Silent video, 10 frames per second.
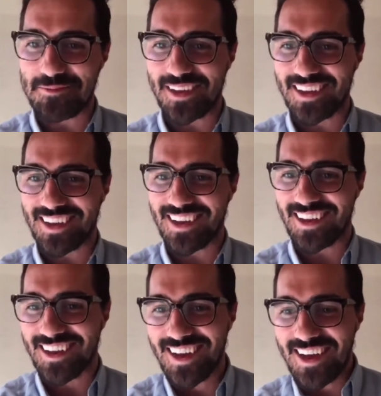being
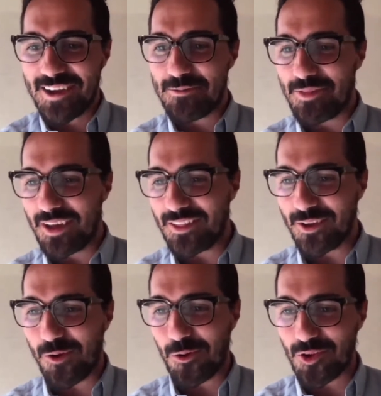the
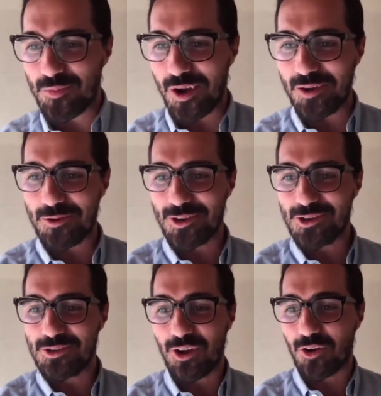correspondent with
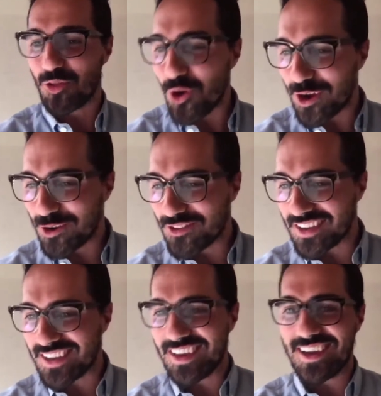our lawyers
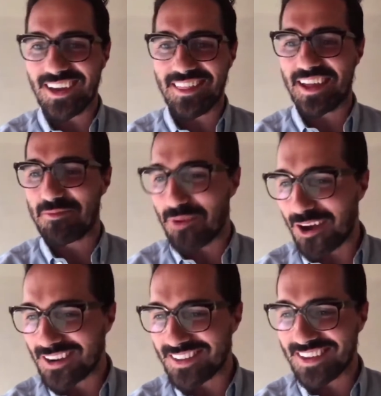at Kit, and the head of
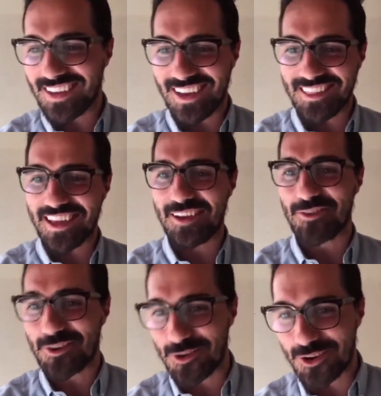product at Kit, and the head of
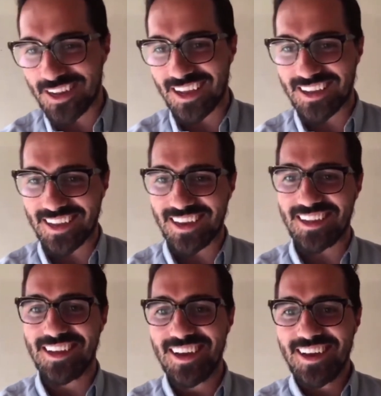recruiting at Kit.